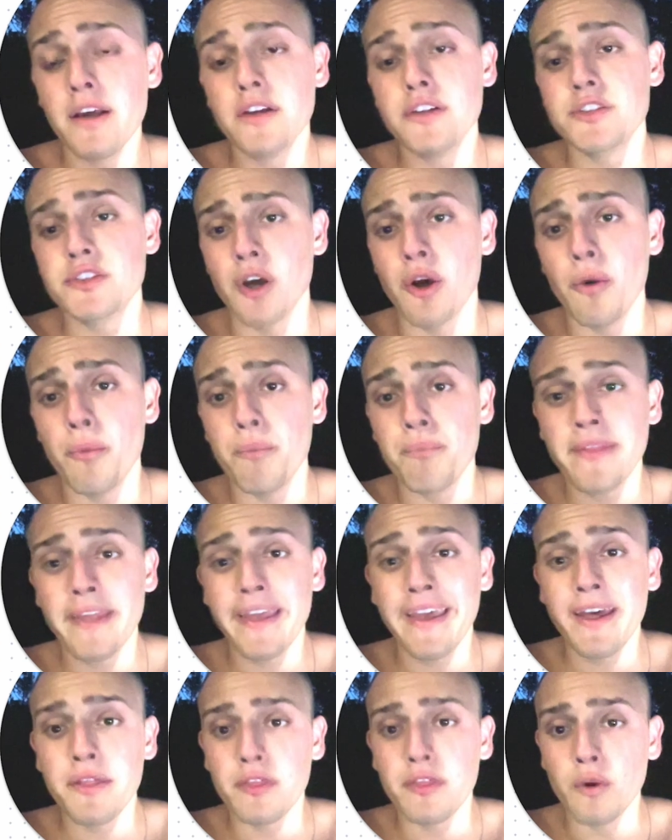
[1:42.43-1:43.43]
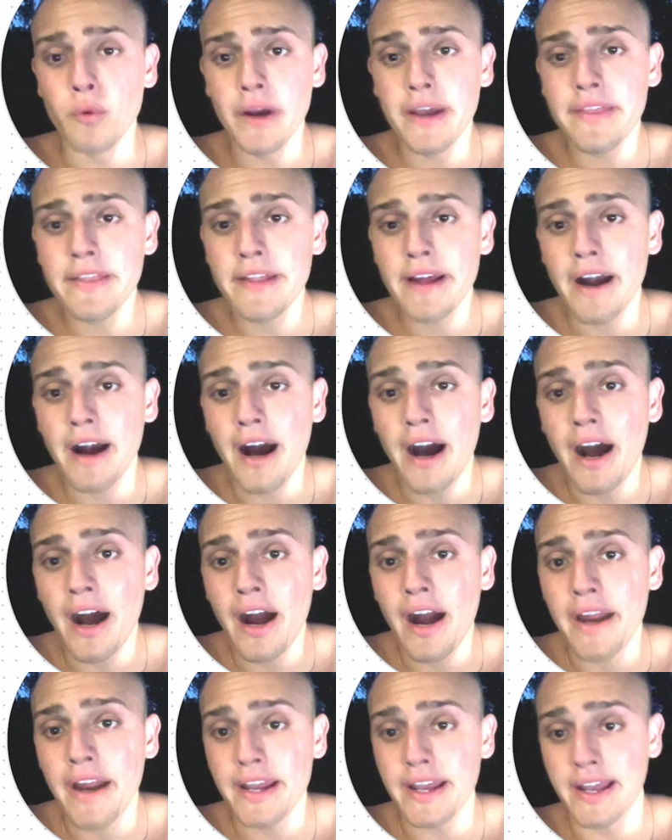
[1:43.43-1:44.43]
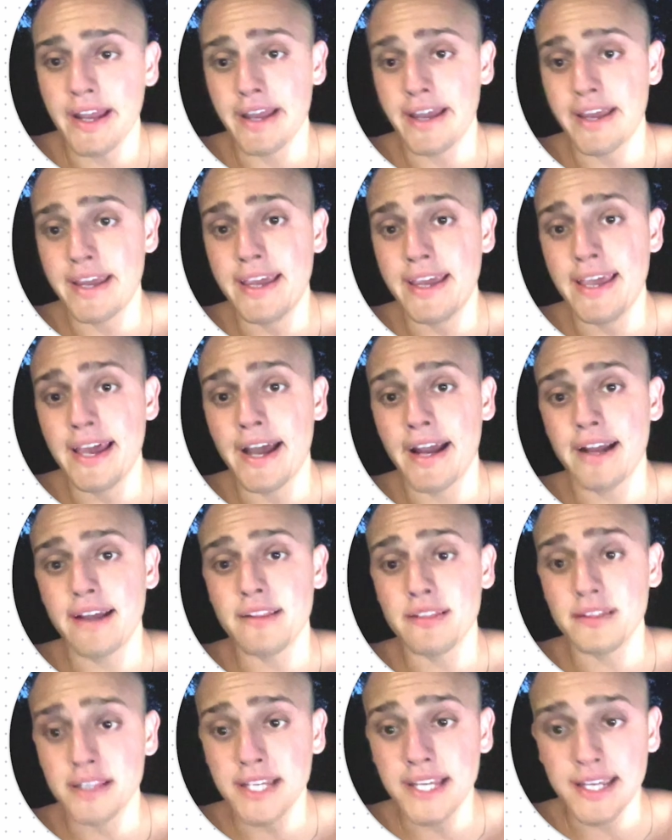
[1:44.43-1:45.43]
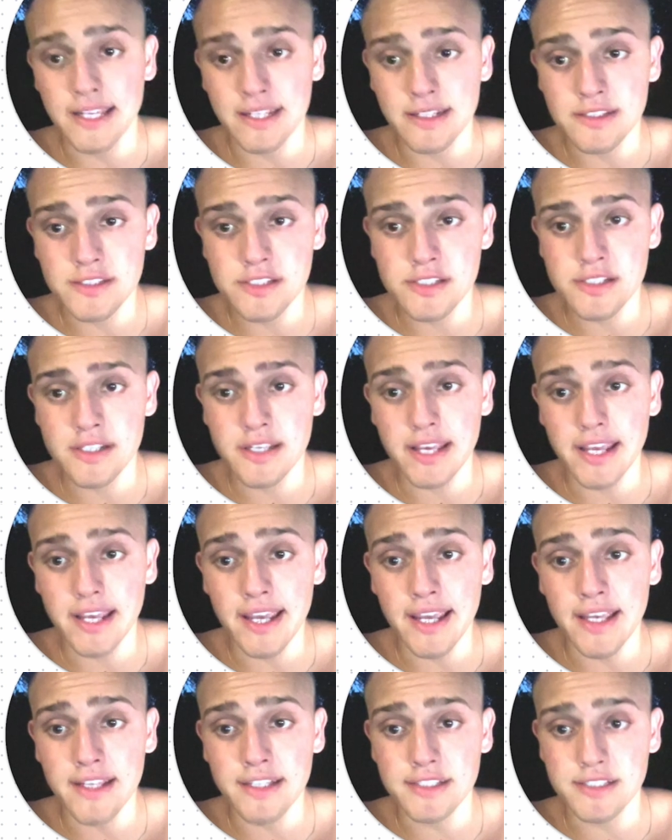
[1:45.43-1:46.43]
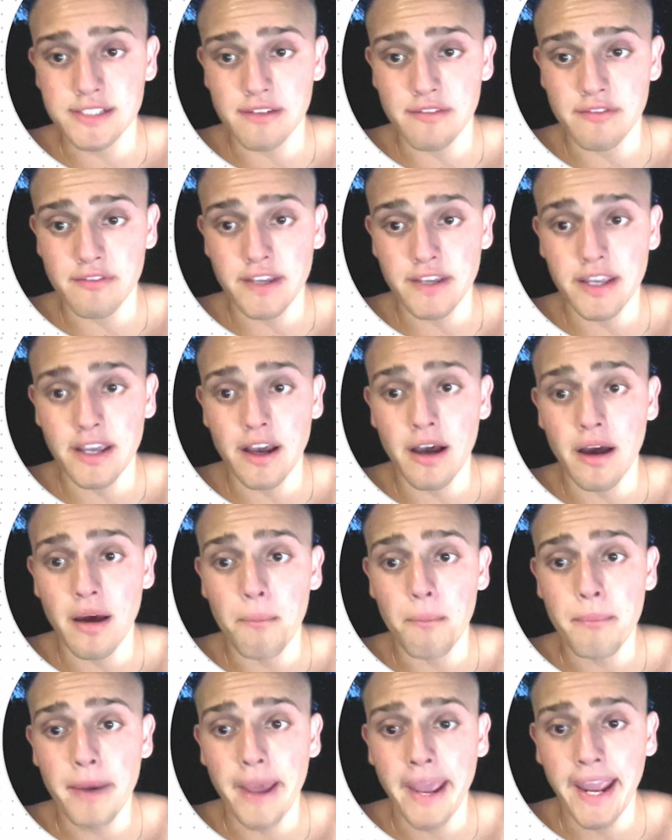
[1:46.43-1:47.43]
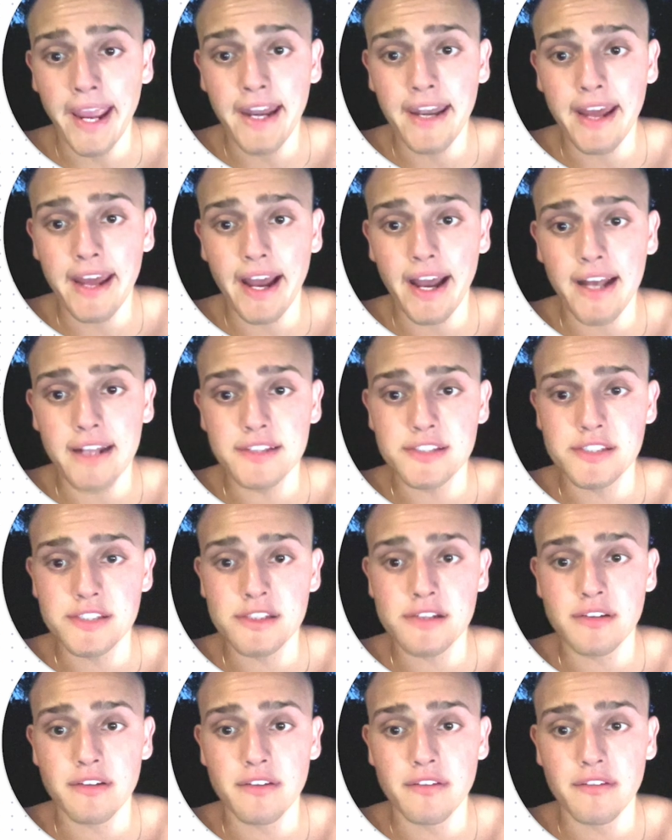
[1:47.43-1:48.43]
So the way that I get leads is via paid ads,